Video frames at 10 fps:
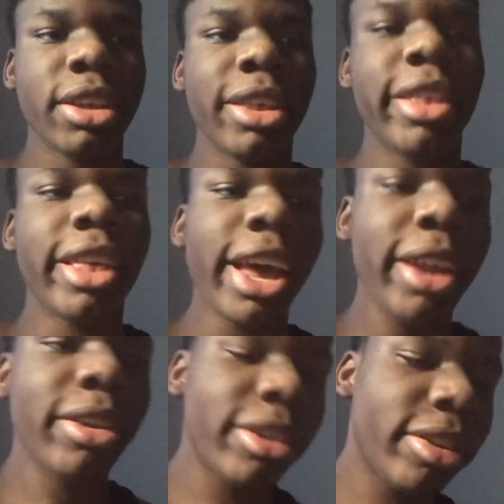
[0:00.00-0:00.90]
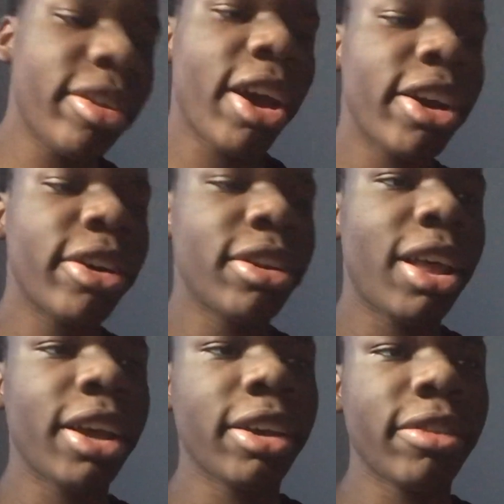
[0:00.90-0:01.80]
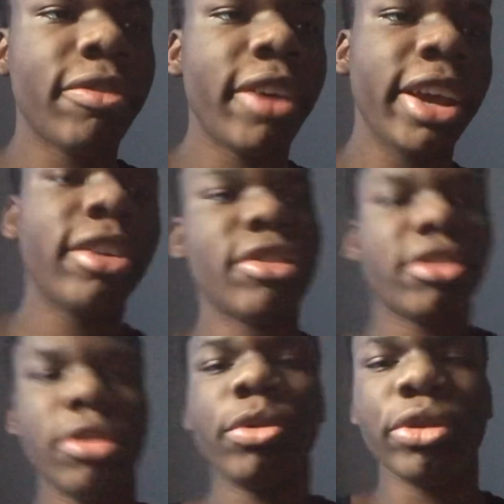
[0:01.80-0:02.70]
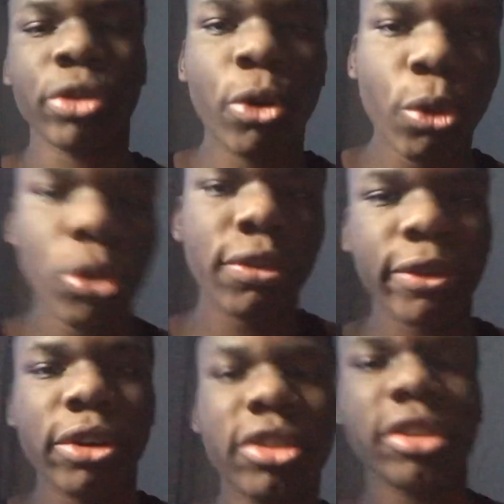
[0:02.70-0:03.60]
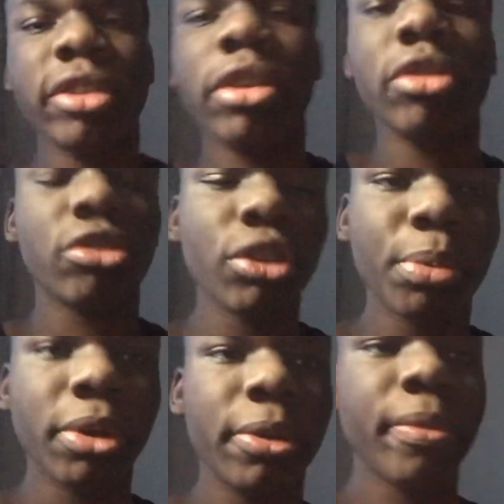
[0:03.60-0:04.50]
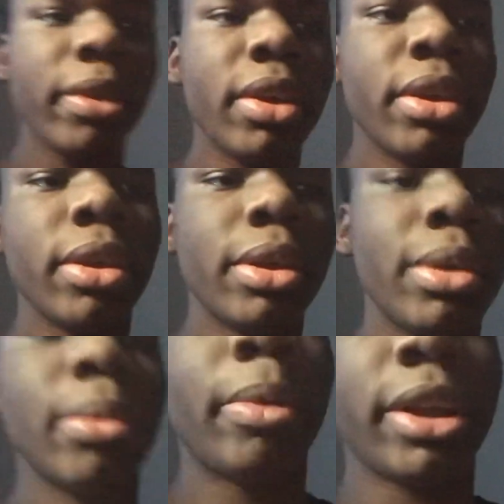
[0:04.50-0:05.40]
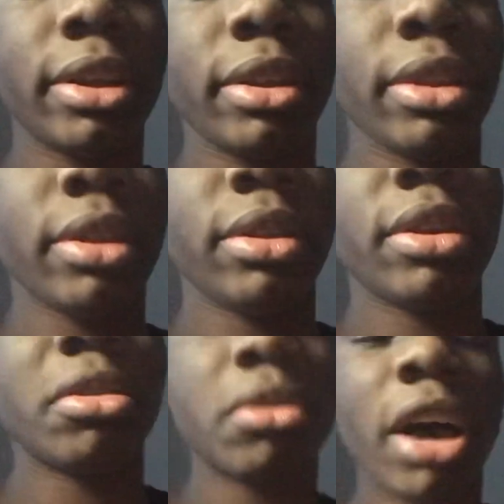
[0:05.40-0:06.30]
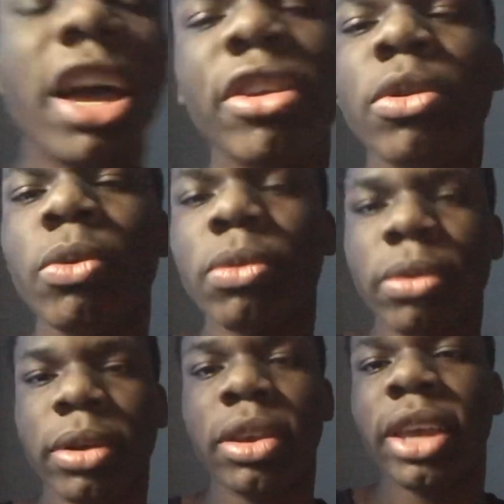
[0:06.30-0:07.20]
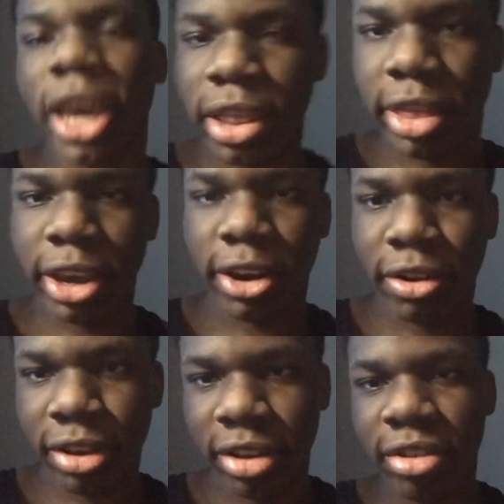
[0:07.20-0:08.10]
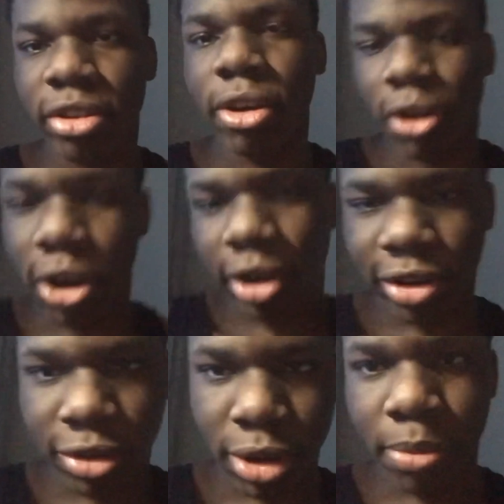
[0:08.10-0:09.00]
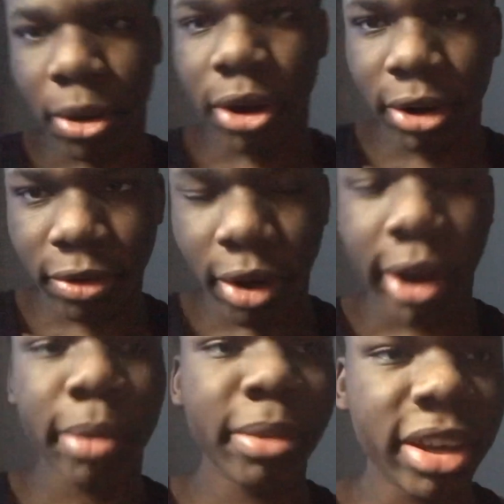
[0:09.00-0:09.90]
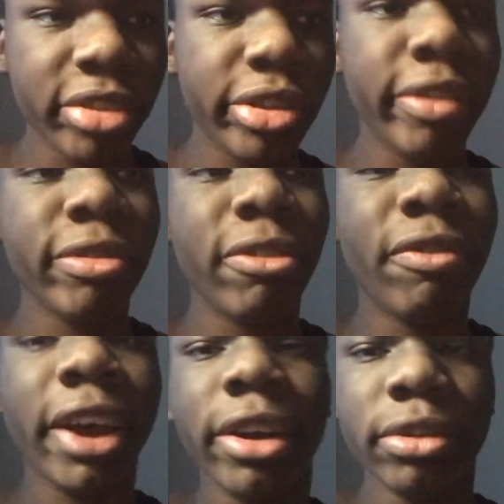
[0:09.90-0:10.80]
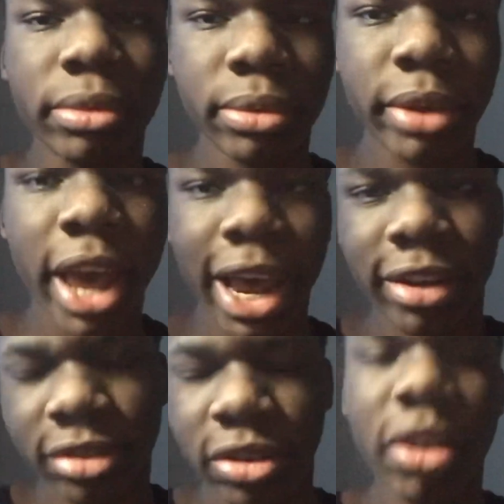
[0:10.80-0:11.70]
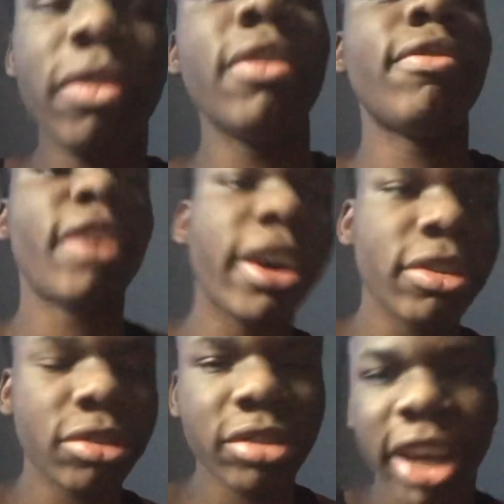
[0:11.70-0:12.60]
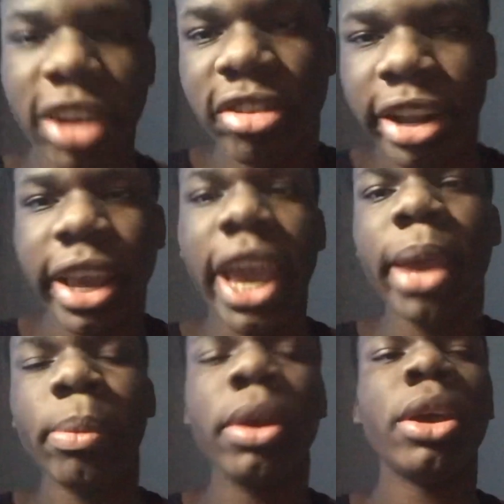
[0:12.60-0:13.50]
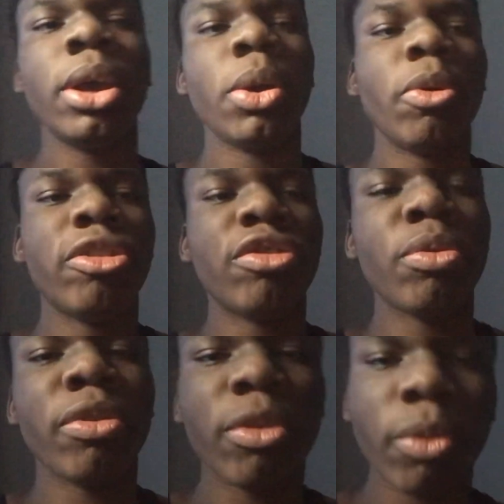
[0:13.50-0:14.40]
That entire like phase was cool, of course. It turned super, but how you get there is the hardest part, right? Because you have the final act, you have the final stage in the game, which is one of the